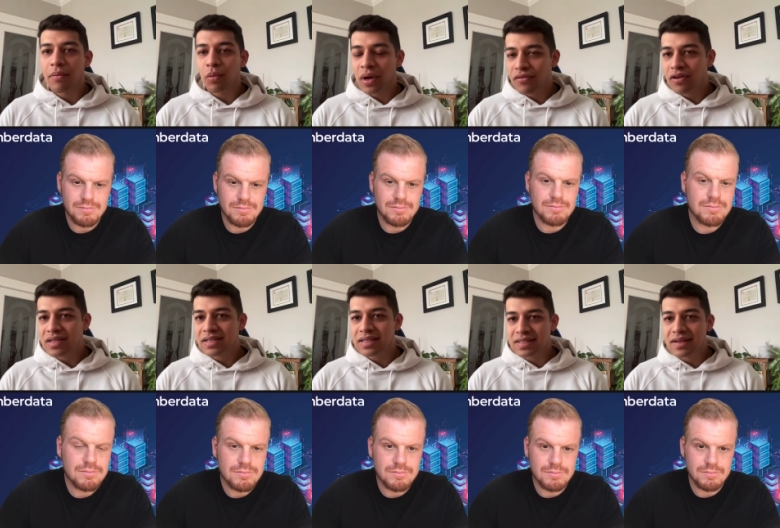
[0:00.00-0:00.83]
Speaker 1: Whenever I
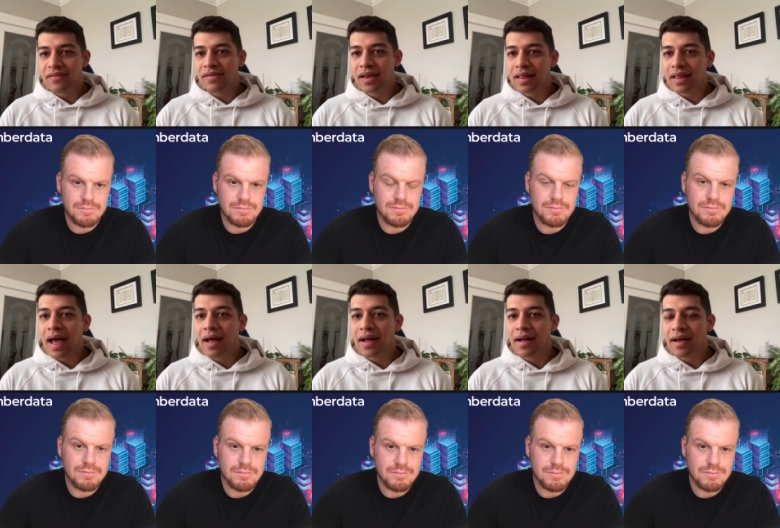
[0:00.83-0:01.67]
see stuff like
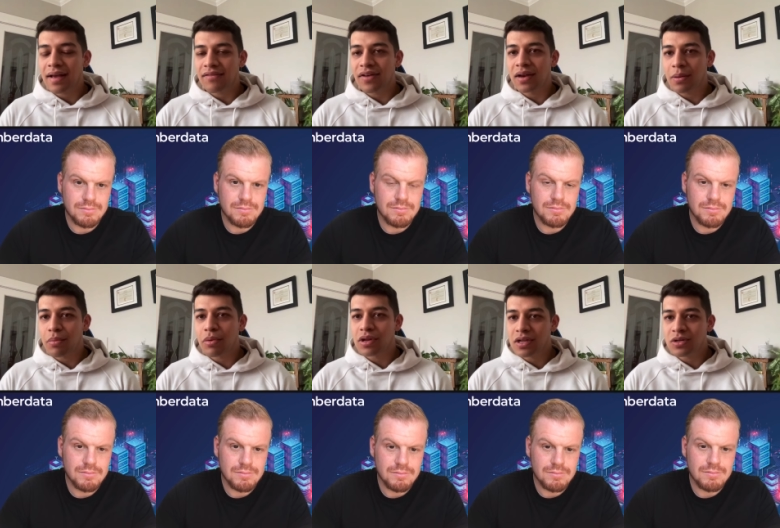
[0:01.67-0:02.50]
that, I find it
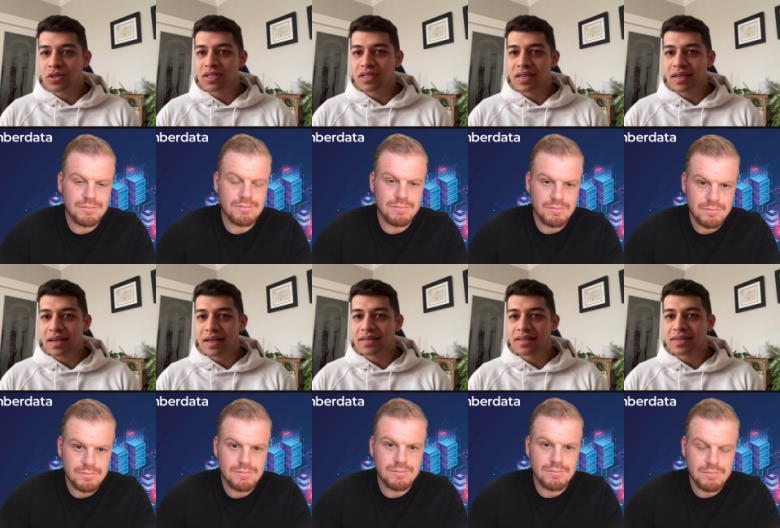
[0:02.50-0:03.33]
pretty interesting
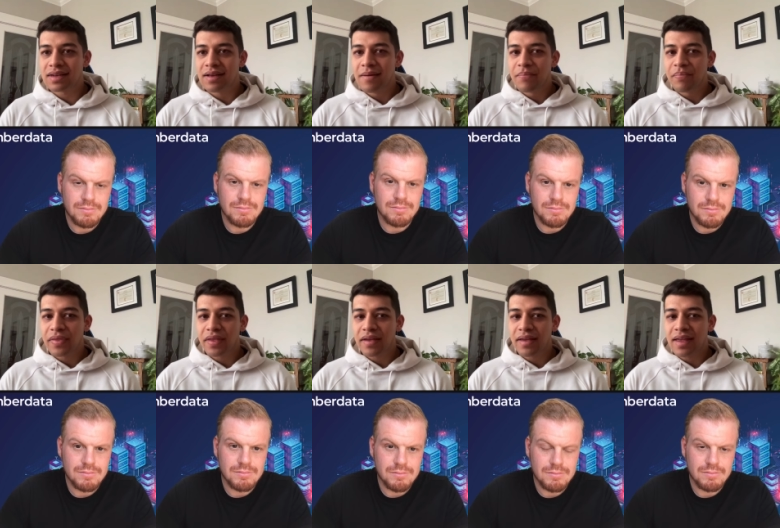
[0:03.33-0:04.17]
because
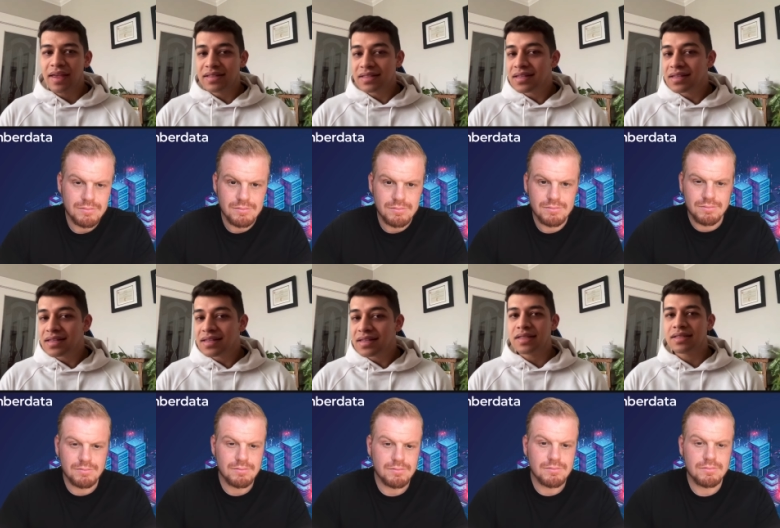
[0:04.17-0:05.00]
in some
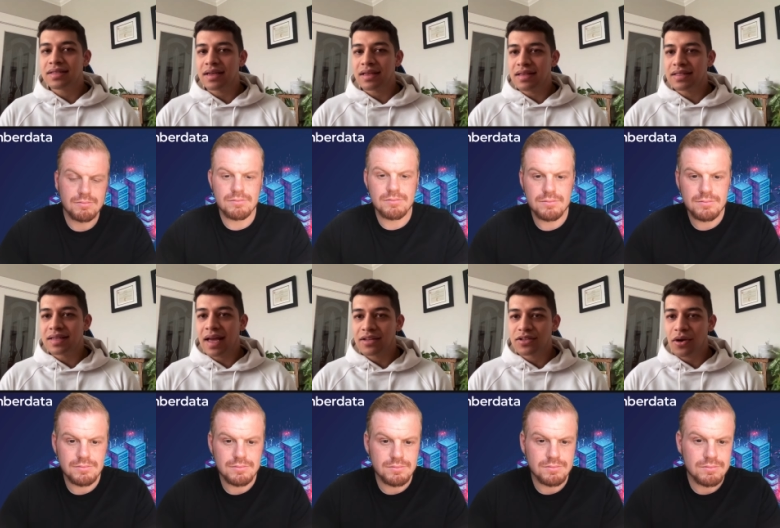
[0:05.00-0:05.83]
cases, like these
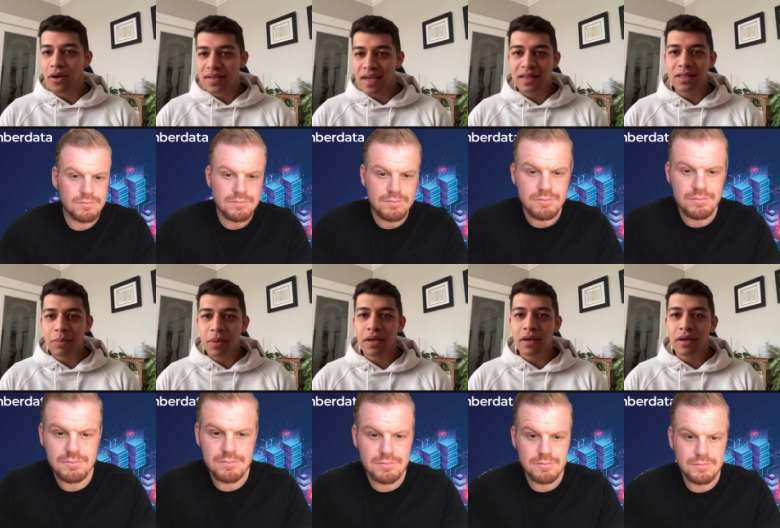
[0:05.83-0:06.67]
guys tend to
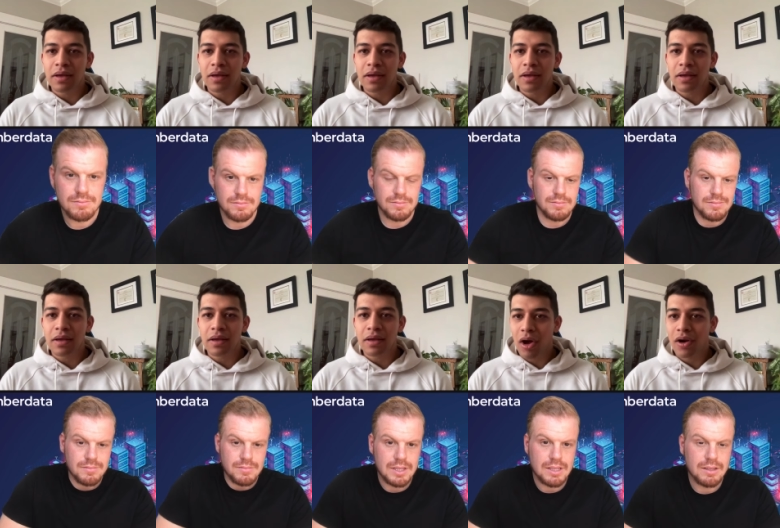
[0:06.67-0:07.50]
be pretty
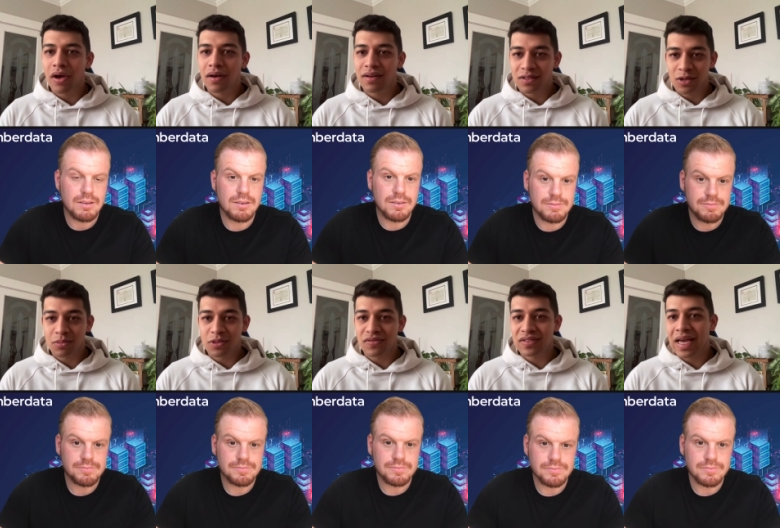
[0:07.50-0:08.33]
spot on in
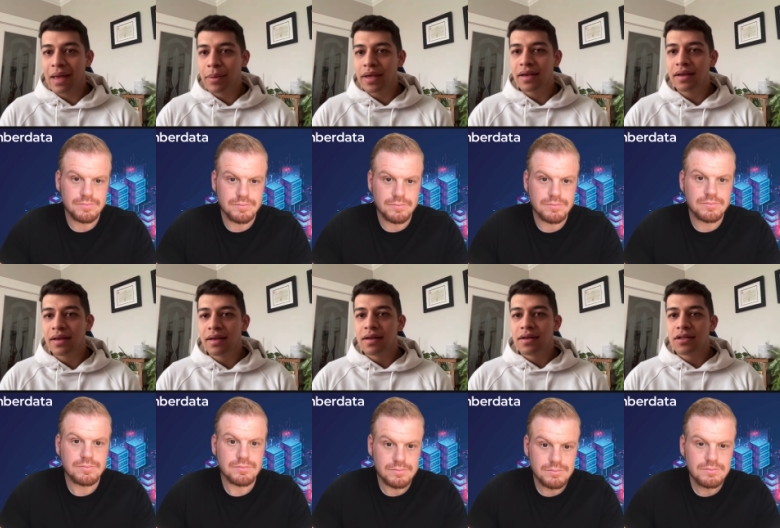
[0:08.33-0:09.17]
terms of timing.
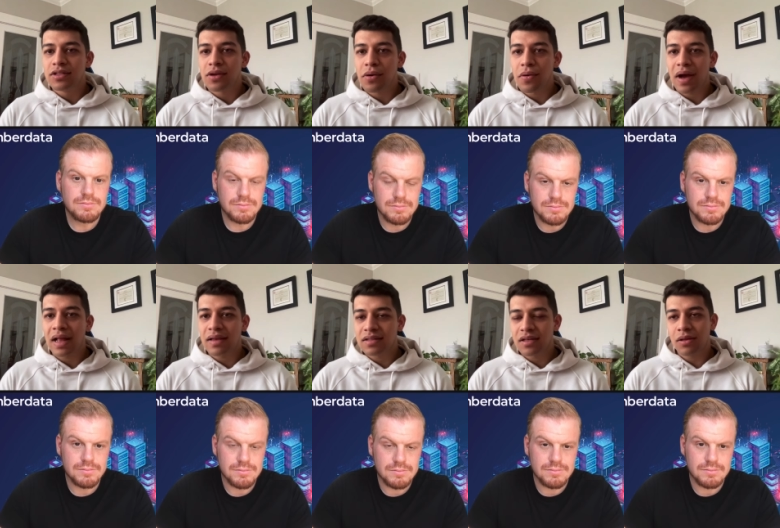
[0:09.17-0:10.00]
So I
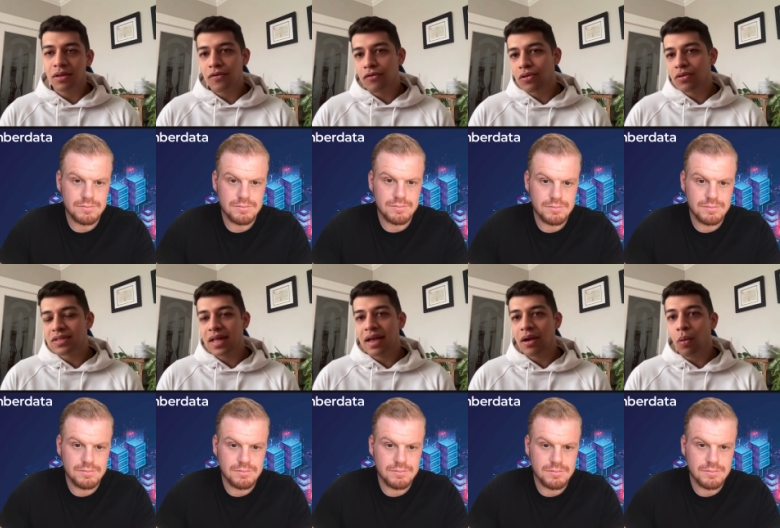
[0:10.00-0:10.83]
like to look for
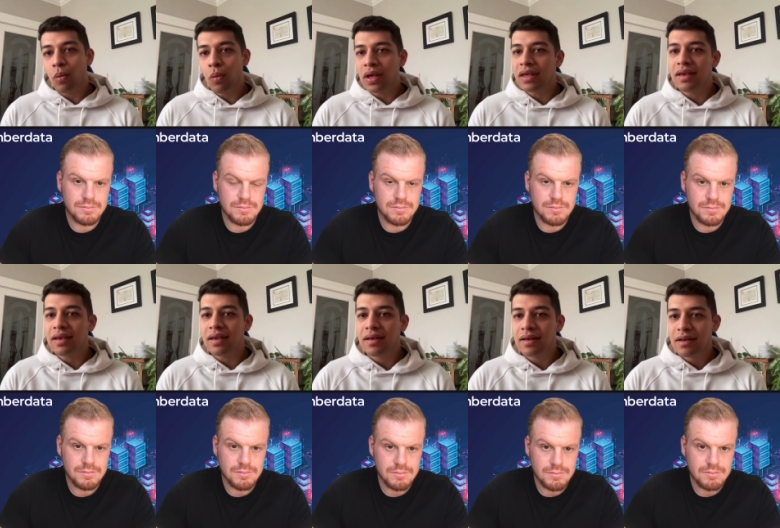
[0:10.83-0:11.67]
those like
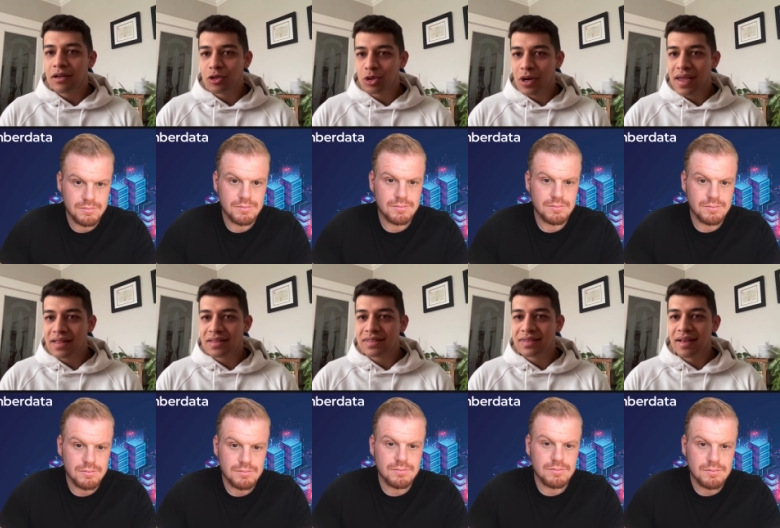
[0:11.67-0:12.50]
wingy
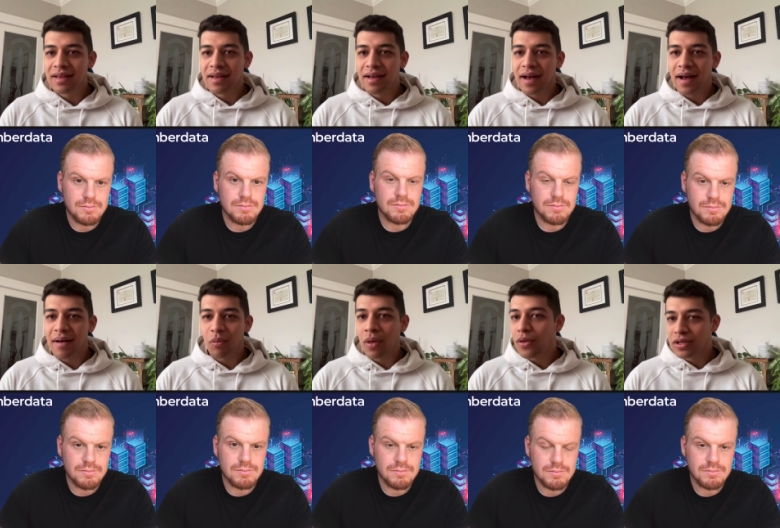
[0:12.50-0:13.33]
trades
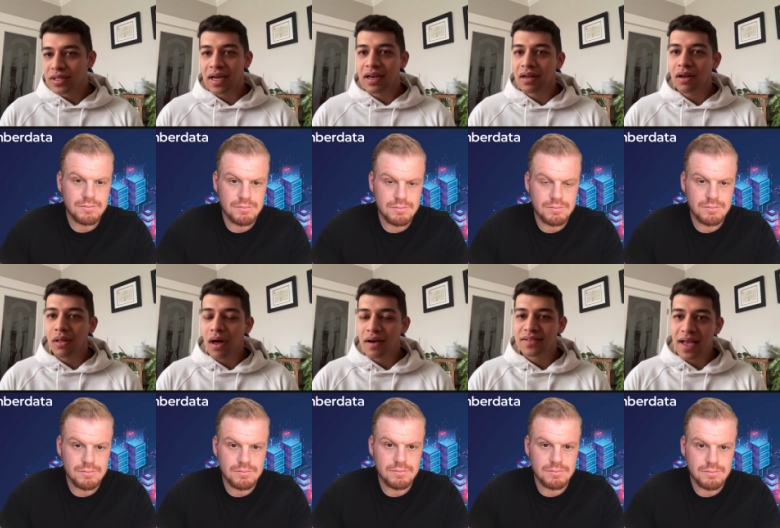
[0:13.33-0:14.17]
when they're done in a
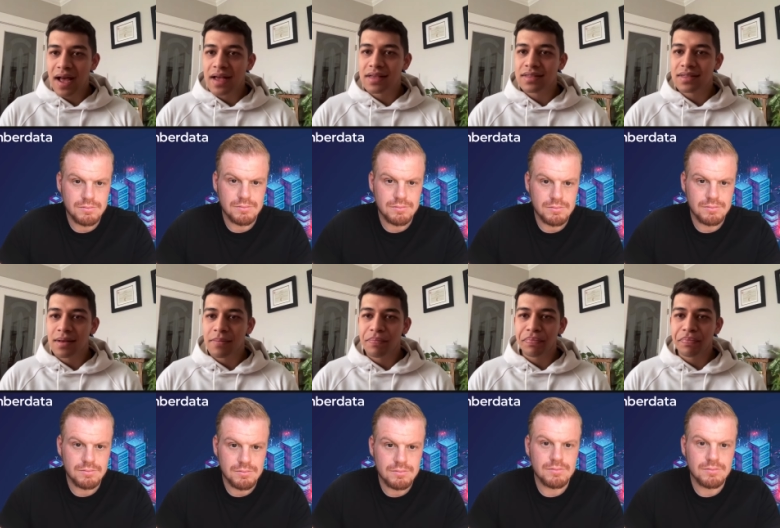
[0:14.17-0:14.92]
lot of size,